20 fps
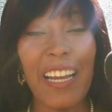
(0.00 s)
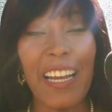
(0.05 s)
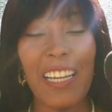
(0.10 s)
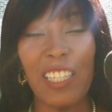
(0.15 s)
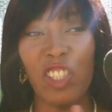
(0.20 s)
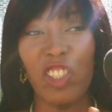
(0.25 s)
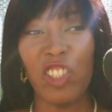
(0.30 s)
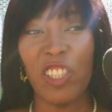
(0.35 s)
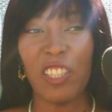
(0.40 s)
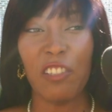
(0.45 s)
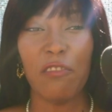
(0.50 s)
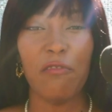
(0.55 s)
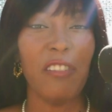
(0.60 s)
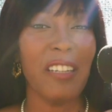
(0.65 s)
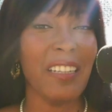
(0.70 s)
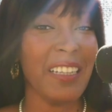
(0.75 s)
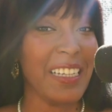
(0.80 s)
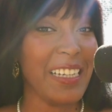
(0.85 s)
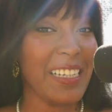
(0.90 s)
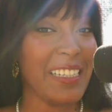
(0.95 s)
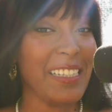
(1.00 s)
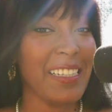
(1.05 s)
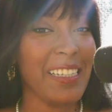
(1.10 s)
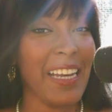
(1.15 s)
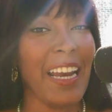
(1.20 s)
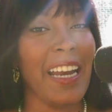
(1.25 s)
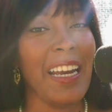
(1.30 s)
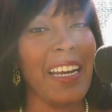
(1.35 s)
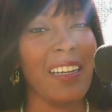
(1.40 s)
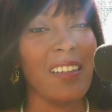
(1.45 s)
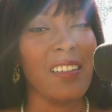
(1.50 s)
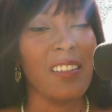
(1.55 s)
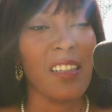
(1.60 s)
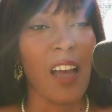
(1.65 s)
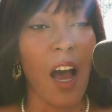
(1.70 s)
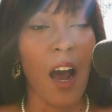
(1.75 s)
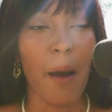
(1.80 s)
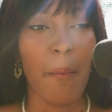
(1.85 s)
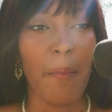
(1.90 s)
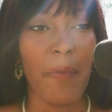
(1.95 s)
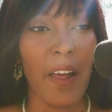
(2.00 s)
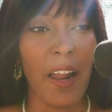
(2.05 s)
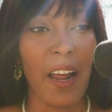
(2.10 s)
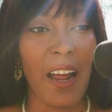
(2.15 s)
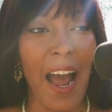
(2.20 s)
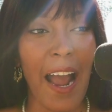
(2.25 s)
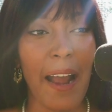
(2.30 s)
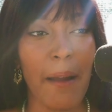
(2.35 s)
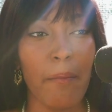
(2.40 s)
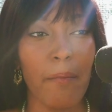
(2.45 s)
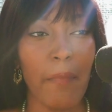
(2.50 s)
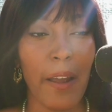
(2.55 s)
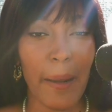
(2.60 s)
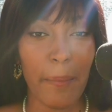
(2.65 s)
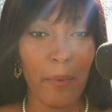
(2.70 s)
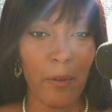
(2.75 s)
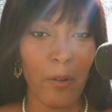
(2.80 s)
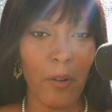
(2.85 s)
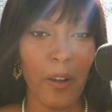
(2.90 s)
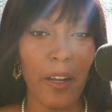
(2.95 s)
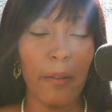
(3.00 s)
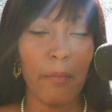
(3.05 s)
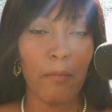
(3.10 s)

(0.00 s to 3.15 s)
is just really insane, that I'm able